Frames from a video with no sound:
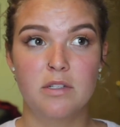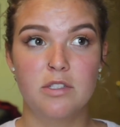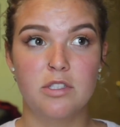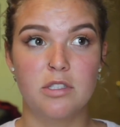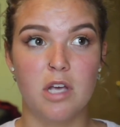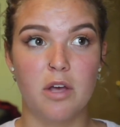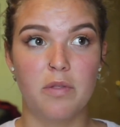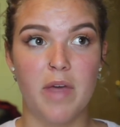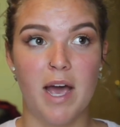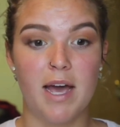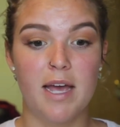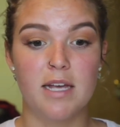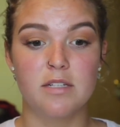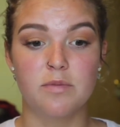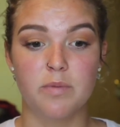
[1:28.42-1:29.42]
So
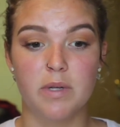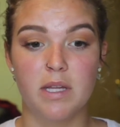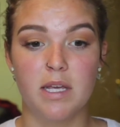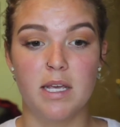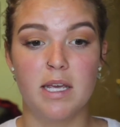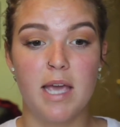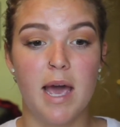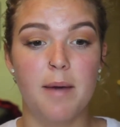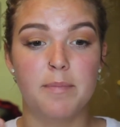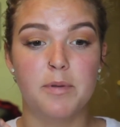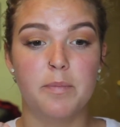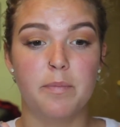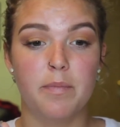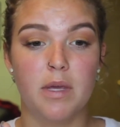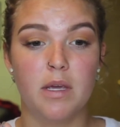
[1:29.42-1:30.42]
that has really
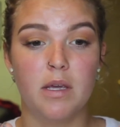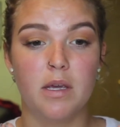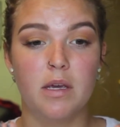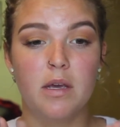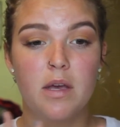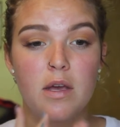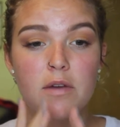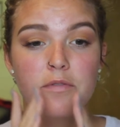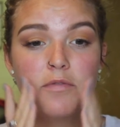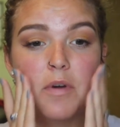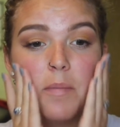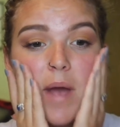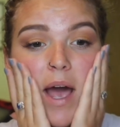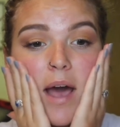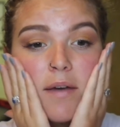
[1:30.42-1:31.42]
kept me
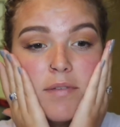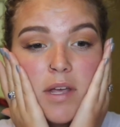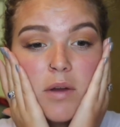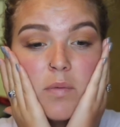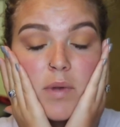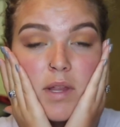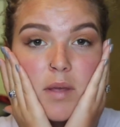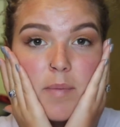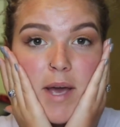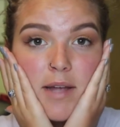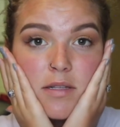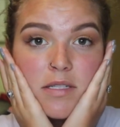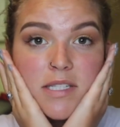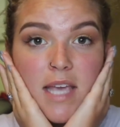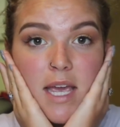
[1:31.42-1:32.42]
from having really
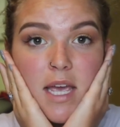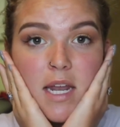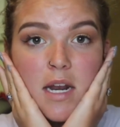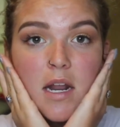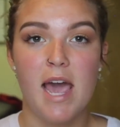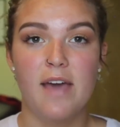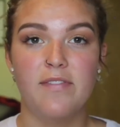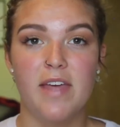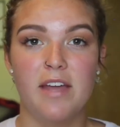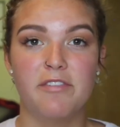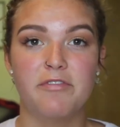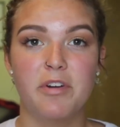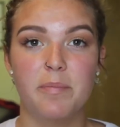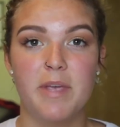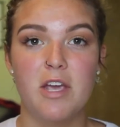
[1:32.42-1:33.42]
bad skin. And
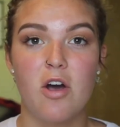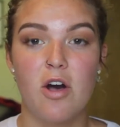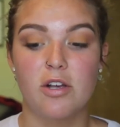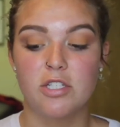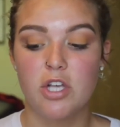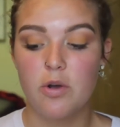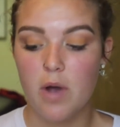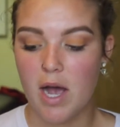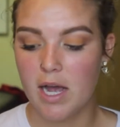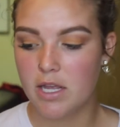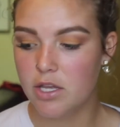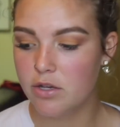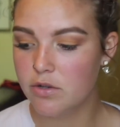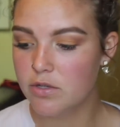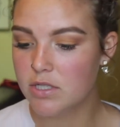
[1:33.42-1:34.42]
then for me also,
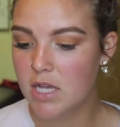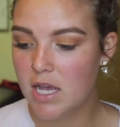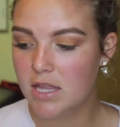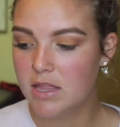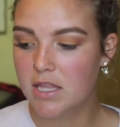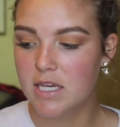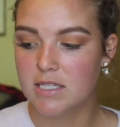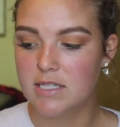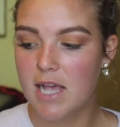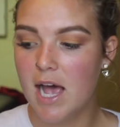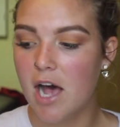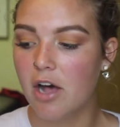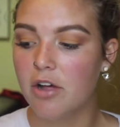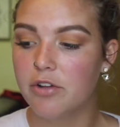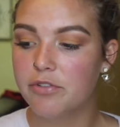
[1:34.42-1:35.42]
I use this
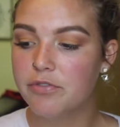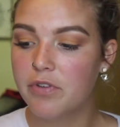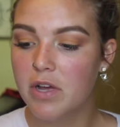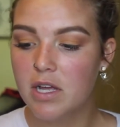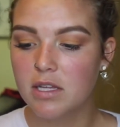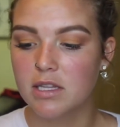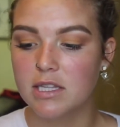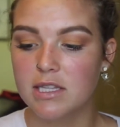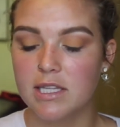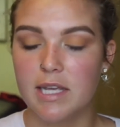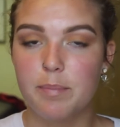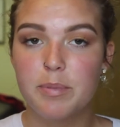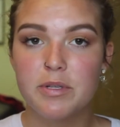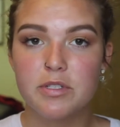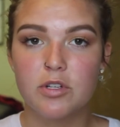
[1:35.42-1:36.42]
e.l.f.
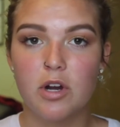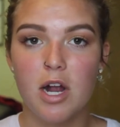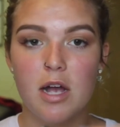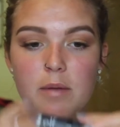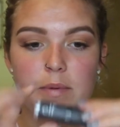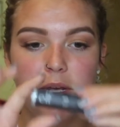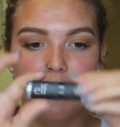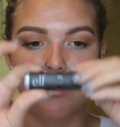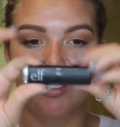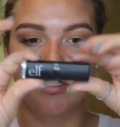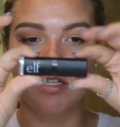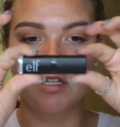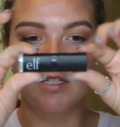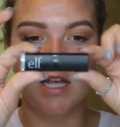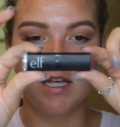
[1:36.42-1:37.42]
lip scrub. It
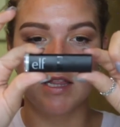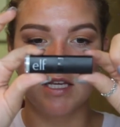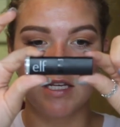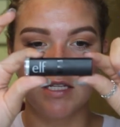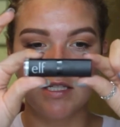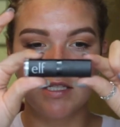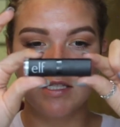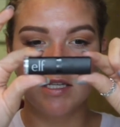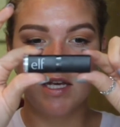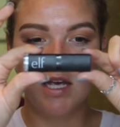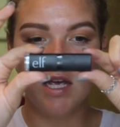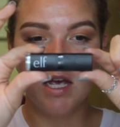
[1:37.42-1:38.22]
just looks like this.